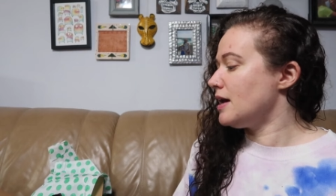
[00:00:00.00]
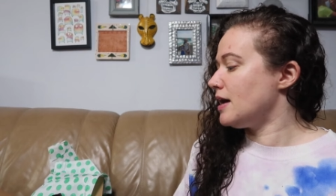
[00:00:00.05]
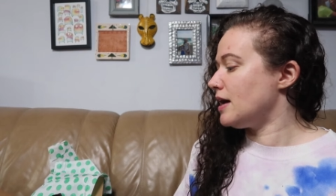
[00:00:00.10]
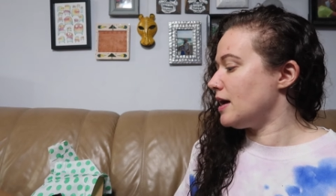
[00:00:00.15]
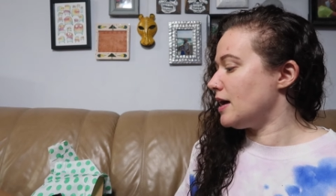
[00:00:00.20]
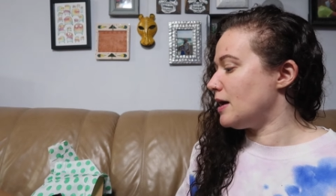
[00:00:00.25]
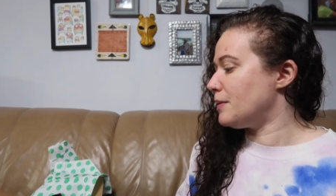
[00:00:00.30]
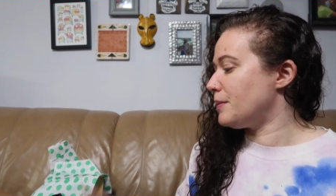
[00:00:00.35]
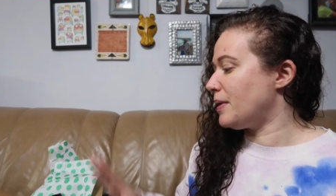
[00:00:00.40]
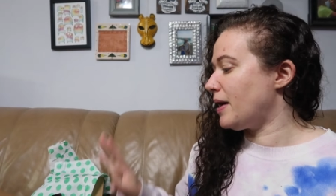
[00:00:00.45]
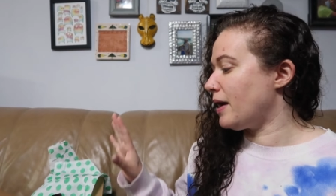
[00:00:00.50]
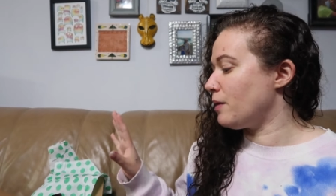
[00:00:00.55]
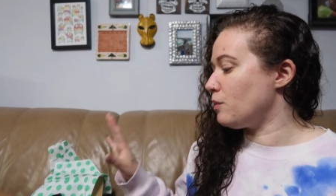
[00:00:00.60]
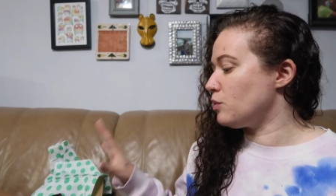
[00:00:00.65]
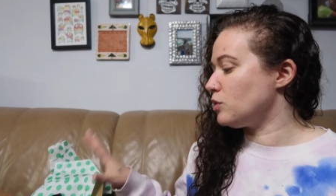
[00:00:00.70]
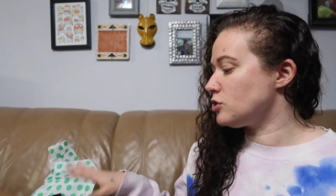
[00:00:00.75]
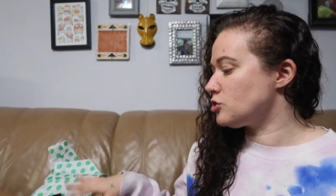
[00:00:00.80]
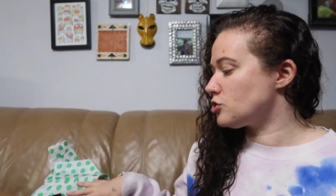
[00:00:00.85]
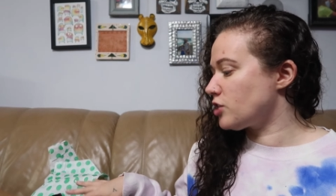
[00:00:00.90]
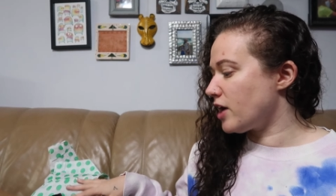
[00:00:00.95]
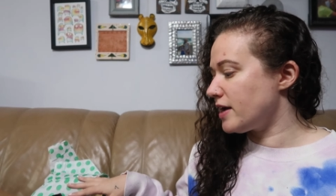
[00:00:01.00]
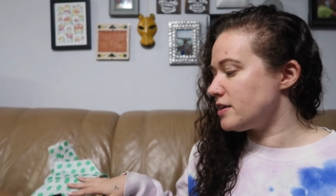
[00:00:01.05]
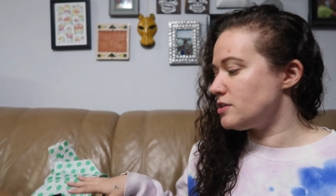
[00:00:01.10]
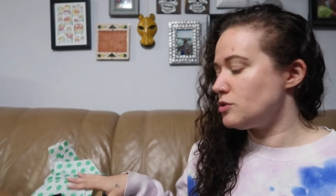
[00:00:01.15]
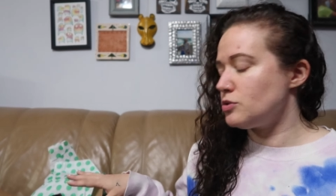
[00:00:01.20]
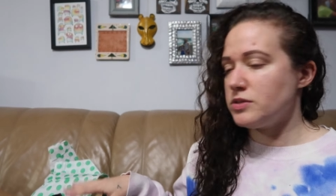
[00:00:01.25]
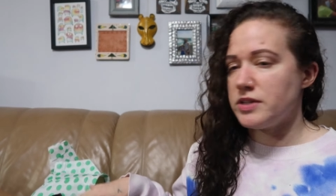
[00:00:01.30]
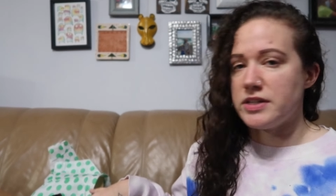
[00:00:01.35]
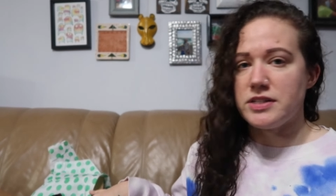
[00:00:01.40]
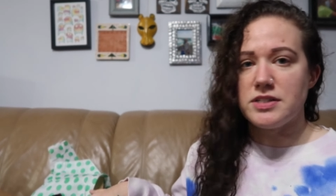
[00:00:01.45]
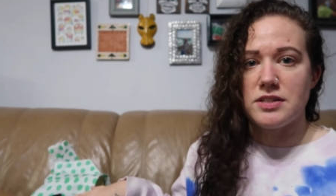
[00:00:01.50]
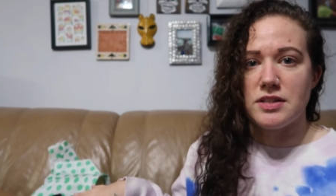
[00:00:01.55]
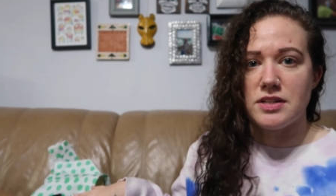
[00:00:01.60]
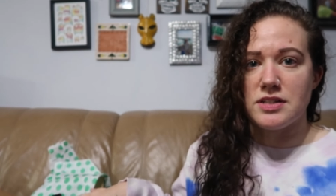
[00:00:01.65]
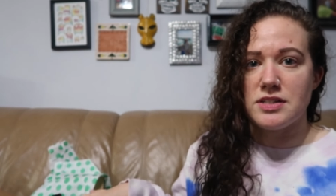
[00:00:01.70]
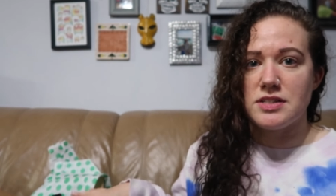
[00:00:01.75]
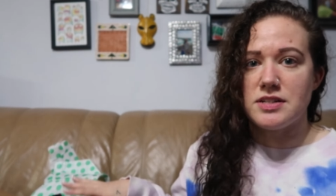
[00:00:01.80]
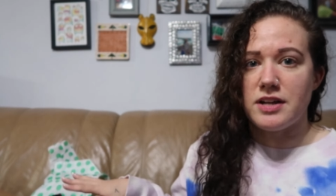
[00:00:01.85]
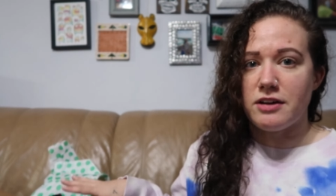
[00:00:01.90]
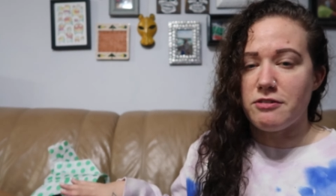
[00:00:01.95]
I will try to list
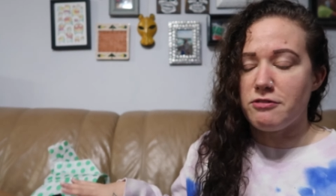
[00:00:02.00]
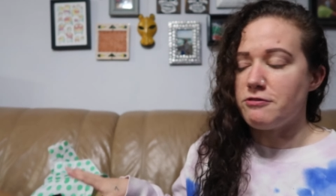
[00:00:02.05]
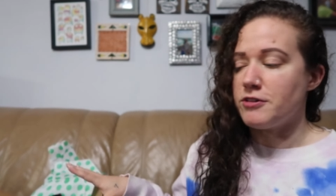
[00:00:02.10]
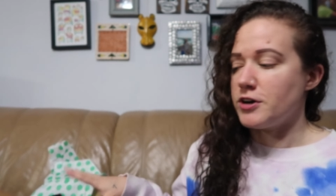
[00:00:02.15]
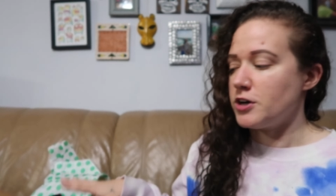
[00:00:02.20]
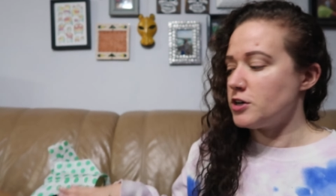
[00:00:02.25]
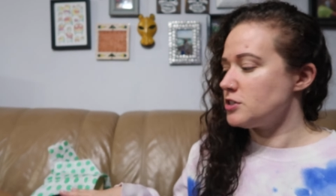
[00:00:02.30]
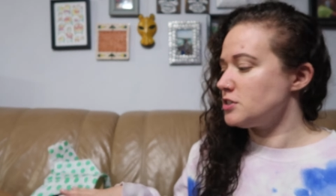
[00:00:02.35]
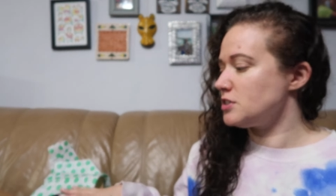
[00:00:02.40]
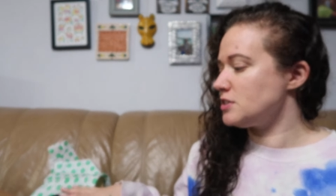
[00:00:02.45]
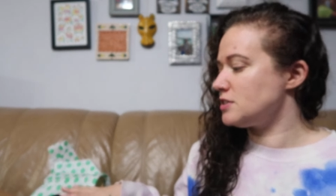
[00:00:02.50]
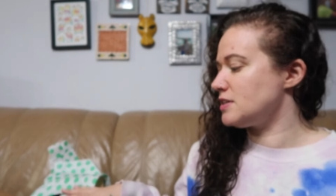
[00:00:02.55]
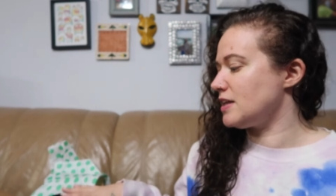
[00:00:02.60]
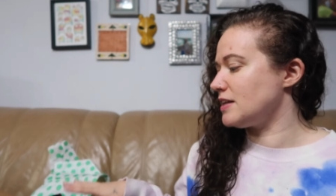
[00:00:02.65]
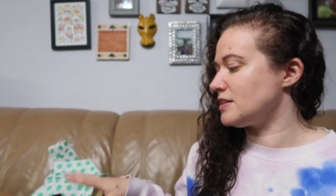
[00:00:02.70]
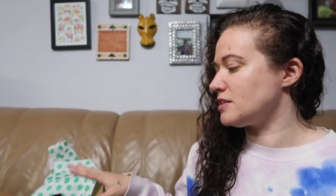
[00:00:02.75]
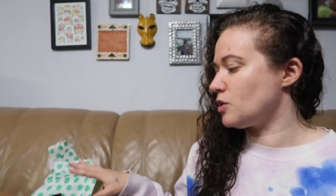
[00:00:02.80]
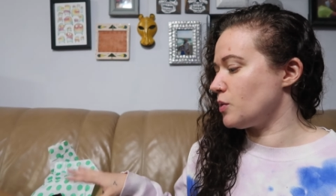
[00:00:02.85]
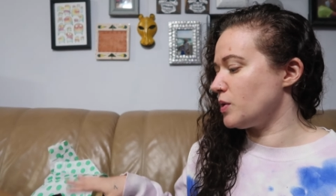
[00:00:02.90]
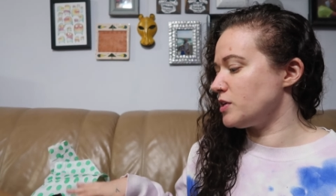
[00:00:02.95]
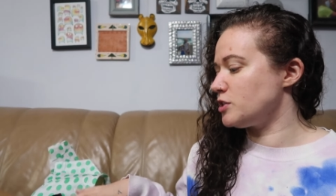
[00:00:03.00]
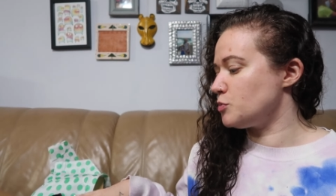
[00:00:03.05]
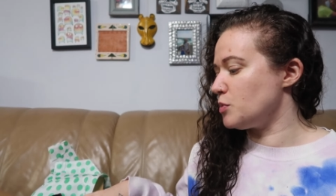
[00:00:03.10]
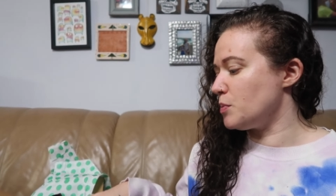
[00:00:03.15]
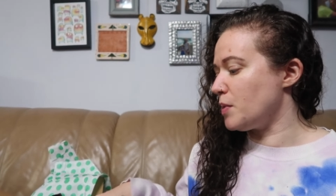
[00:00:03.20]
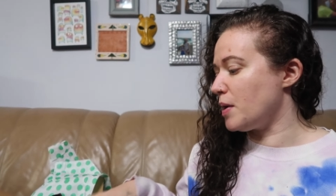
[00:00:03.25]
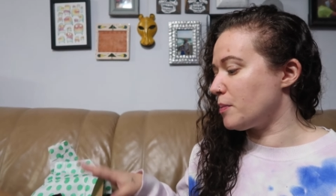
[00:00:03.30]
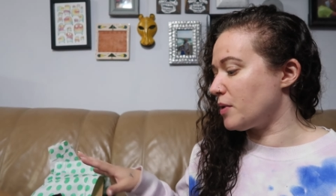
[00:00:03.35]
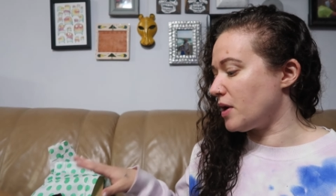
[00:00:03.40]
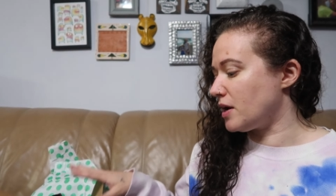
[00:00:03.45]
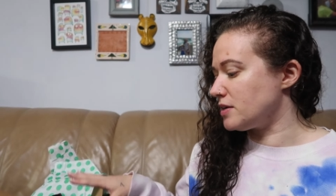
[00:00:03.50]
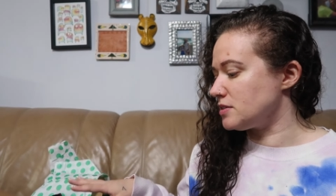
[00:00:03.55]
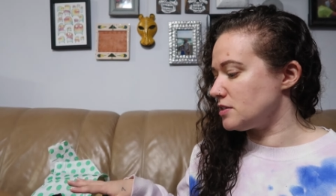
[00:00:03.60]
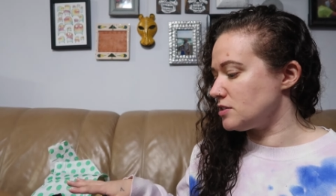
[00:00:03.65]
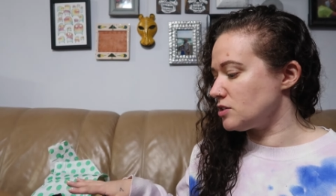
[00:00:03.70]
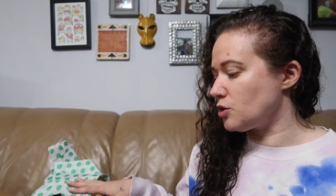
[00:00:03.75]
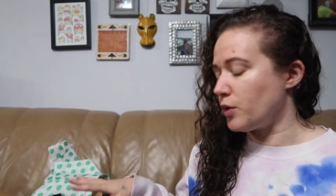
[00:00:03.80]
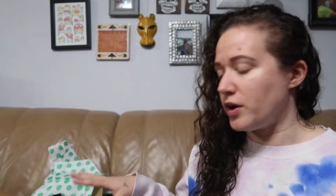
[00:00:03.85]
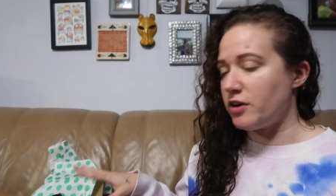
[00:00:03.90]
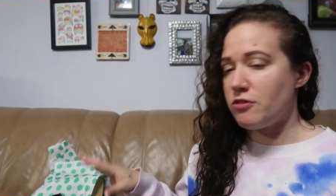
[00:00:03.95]
this stuff first. That's going to be my process
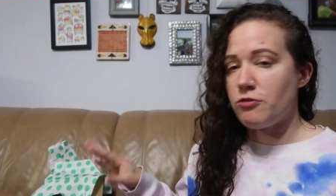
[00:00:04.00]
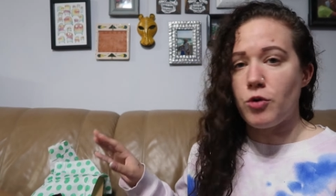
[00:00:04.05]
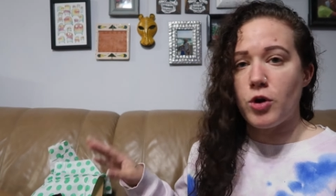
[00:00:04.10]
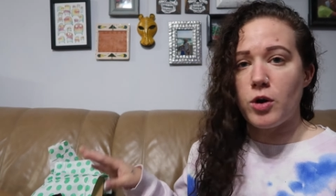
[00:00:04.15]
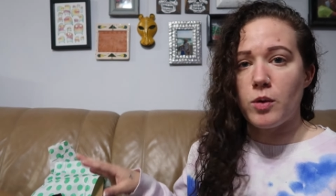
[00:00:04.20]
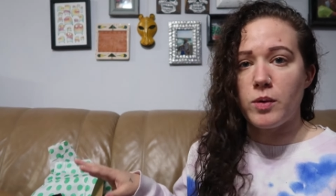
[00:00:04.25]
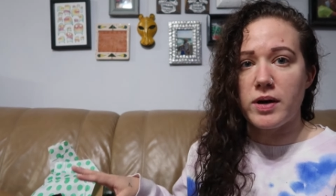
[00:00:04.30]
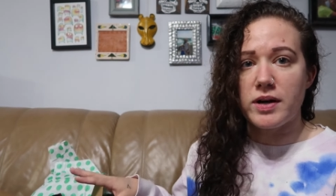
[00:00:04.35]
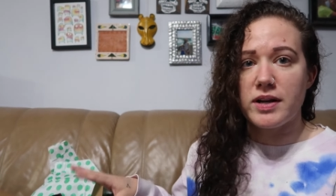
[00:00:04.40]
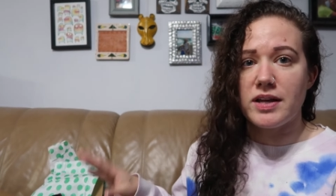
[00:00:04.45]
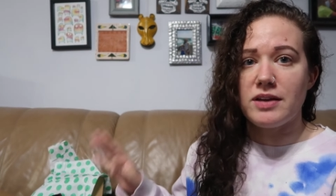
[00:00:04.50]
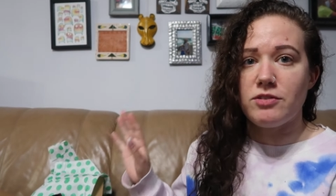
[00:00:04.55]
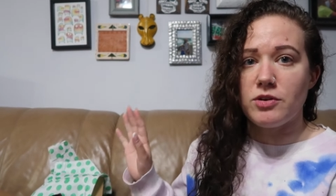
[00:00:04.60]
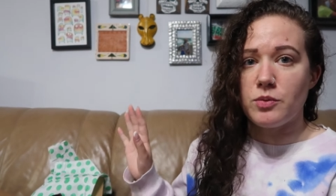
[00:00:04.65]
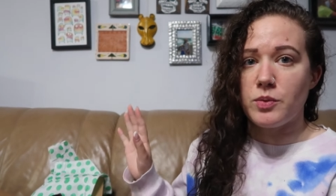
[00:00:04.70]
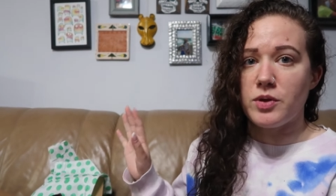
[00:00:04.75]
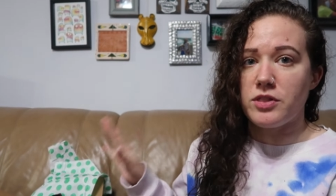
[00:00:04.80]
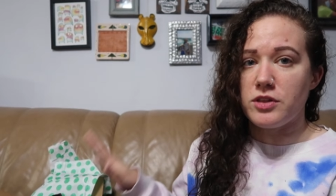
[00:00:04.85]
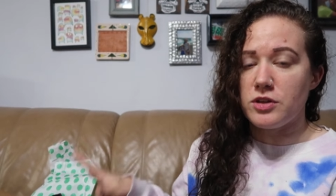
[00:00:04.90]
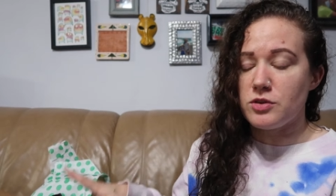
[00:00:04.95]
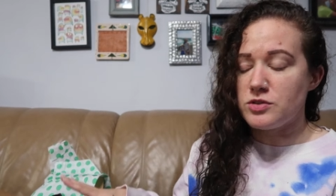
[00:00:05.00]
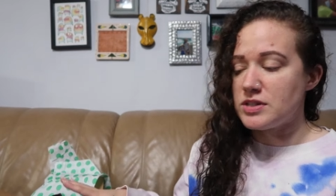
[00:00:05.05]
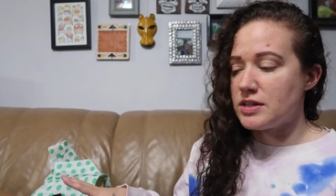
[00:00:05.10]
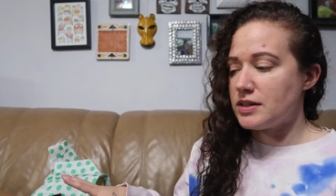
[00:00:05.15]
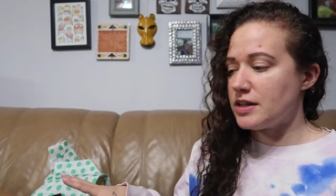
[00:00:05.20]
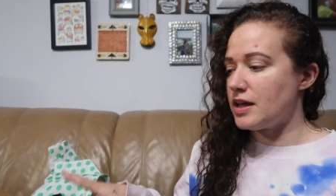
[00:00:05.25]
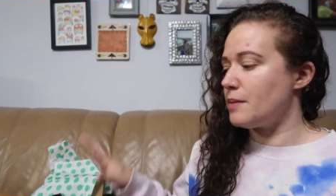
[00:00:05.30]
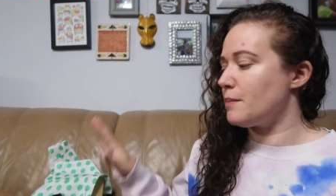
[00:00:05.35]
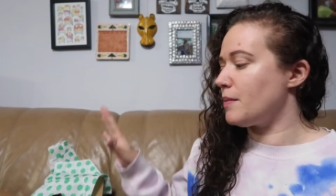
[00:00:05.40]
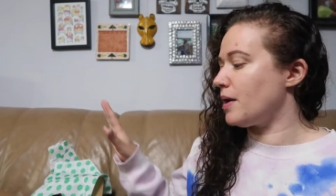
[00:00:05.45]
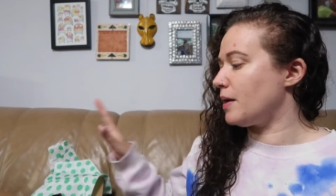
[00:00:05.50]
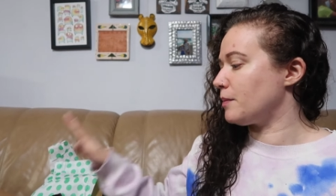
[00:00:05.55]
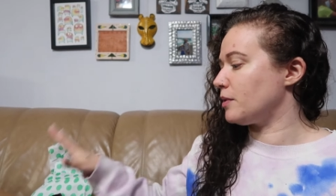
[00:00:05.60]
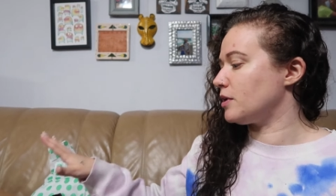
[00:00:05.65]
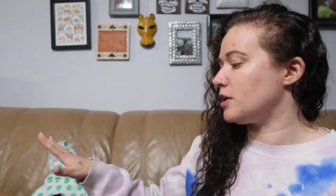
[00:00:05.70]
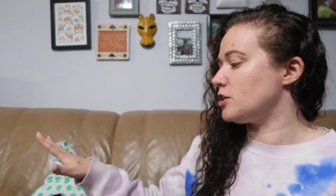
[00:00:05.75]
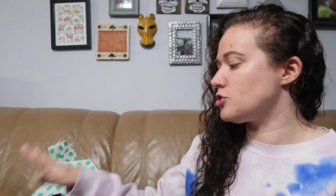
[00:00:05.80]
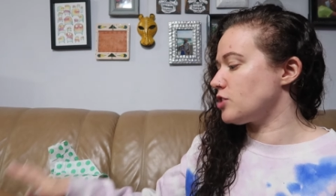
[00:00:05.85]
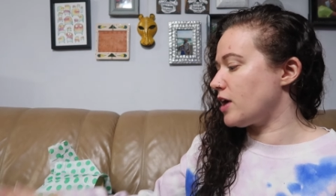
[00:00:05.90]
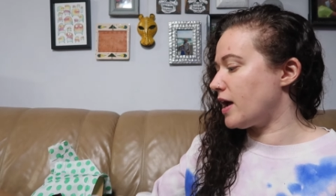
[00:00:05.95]
going forward, even with using them. I'm
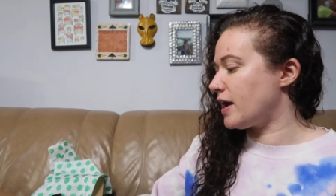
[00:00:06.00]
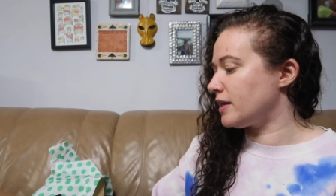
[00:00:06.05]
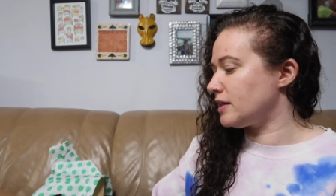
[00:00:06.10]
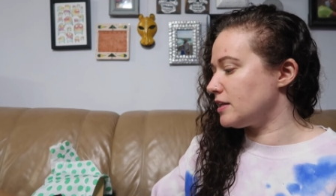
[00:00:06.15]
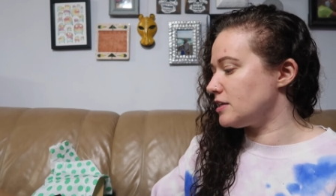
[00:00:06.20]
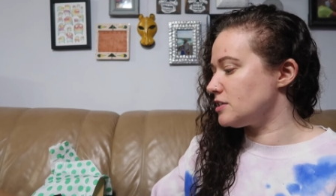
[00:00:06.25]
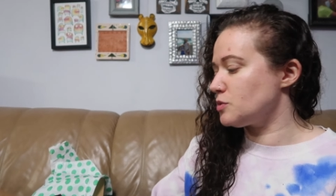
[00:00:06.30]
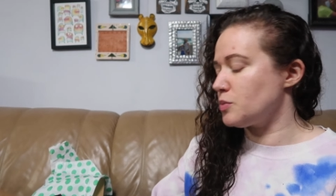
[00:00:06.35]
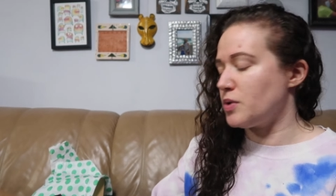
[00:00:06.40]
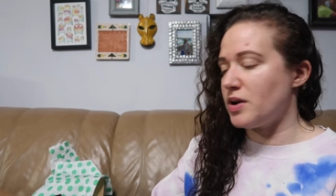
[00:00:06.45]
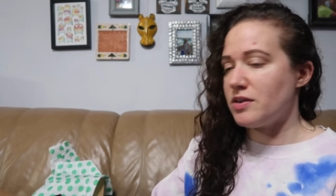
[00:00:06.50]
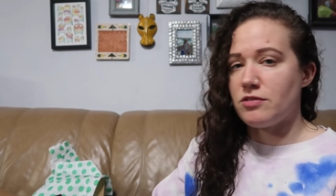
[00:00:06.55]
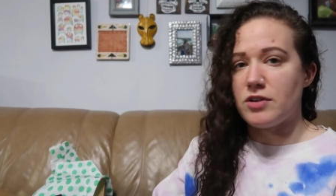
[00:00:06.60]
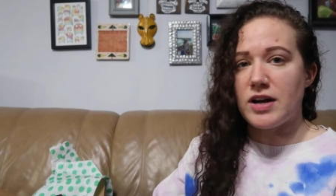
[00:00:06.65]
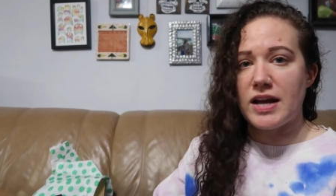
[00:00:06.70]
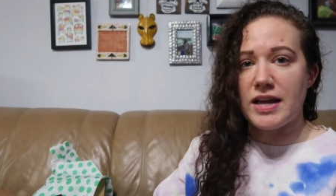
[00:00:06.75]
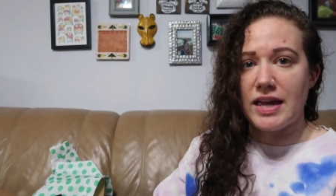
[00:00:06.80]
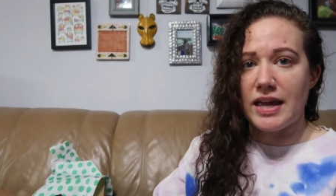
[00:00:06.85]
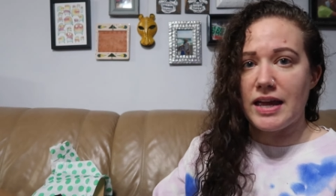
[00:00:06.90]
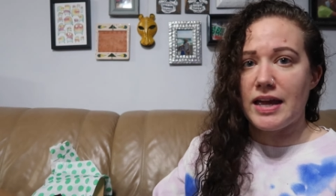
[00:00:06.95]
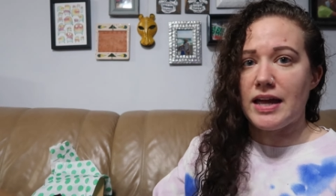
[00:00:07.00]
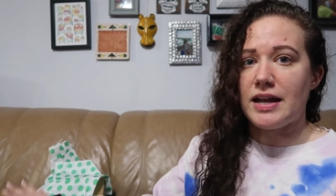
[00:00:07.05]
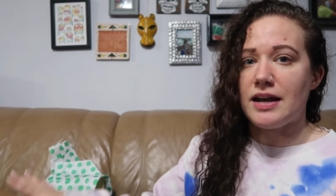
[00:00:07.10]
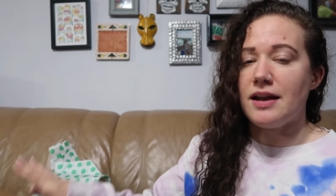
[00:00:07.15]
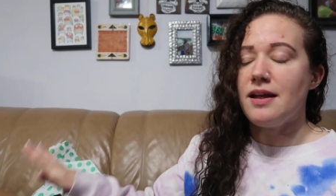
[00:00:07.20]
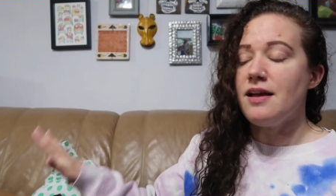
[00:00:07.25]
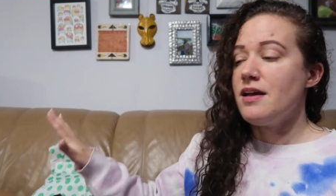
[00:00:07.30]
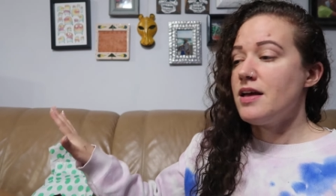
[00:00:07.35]
gonna try and list whatever I can,